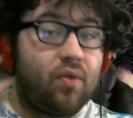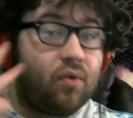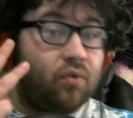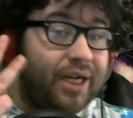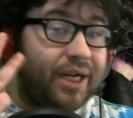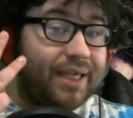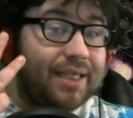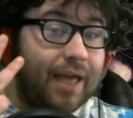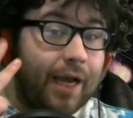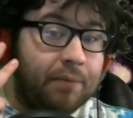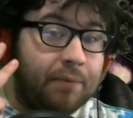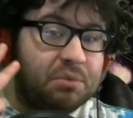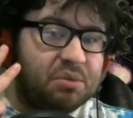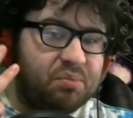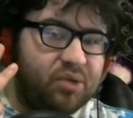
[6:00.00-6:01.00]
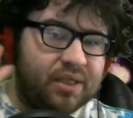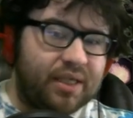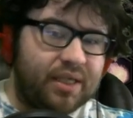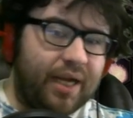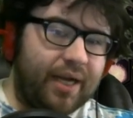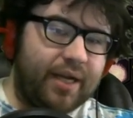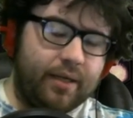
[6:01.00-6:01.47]
3 times per
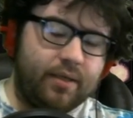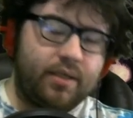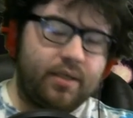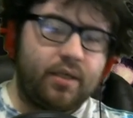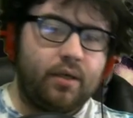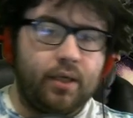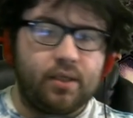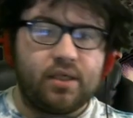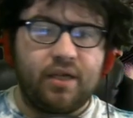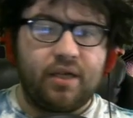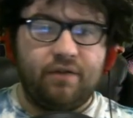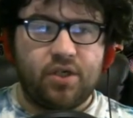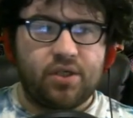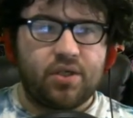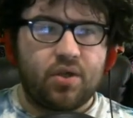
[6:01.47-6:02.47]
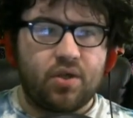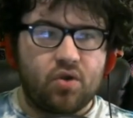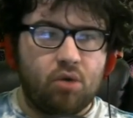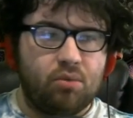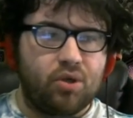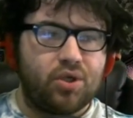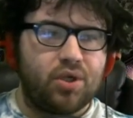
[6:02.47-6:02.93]
second instead of just the
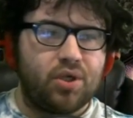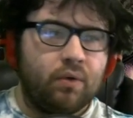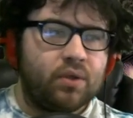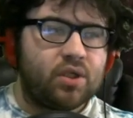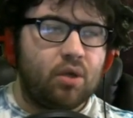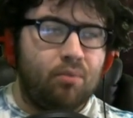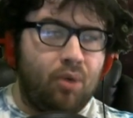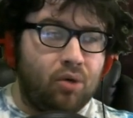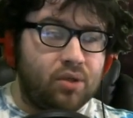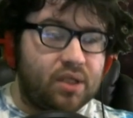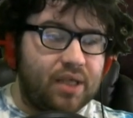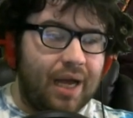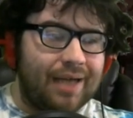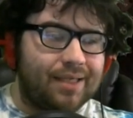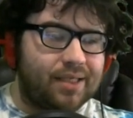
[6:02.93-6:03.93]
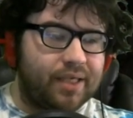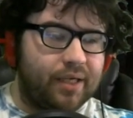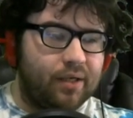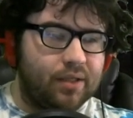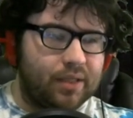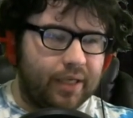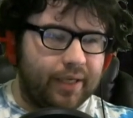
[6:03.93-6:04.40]
normal 2. So most dot
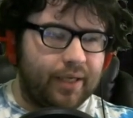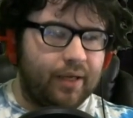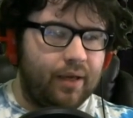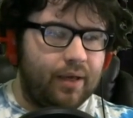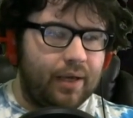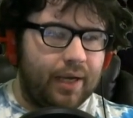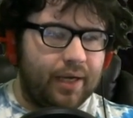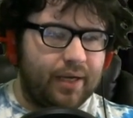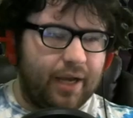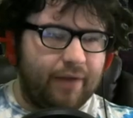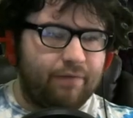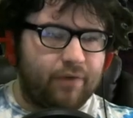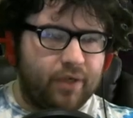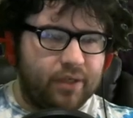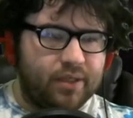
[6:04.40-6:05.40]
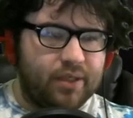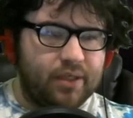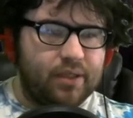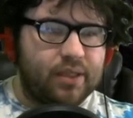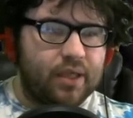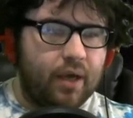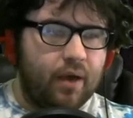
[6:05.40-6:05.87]
skills, like Ignite for
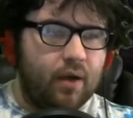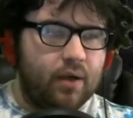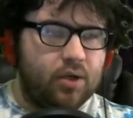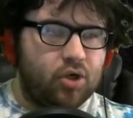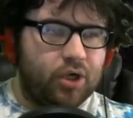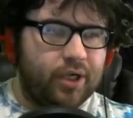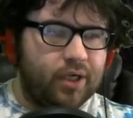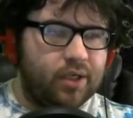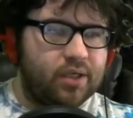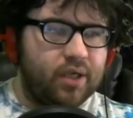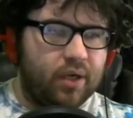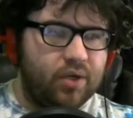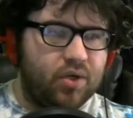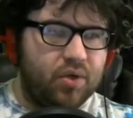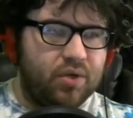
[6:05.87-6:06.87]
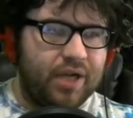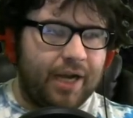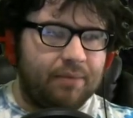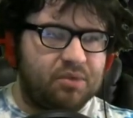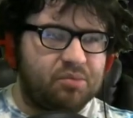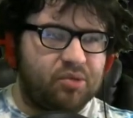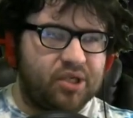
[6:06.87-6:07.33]
instance, triggers 2
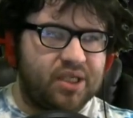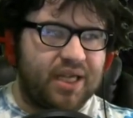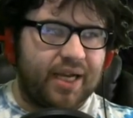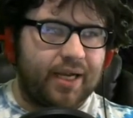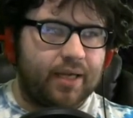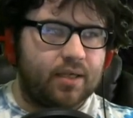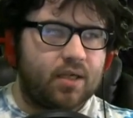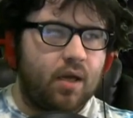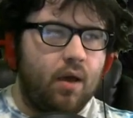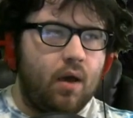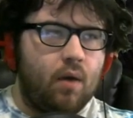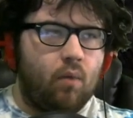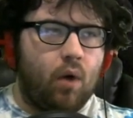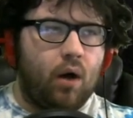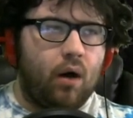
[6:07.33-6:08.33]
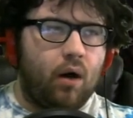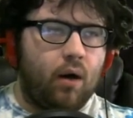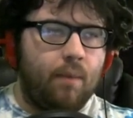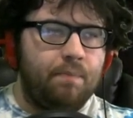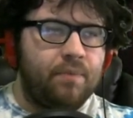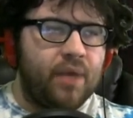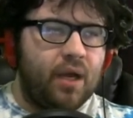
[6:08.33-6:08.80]
times per second,
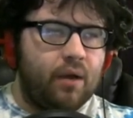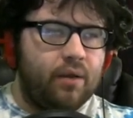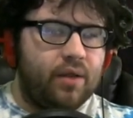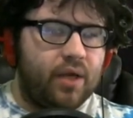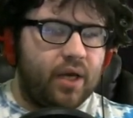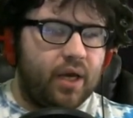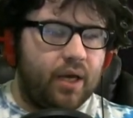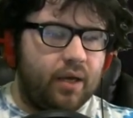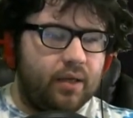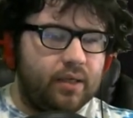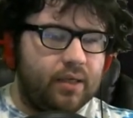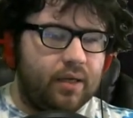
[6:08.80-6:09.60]
while the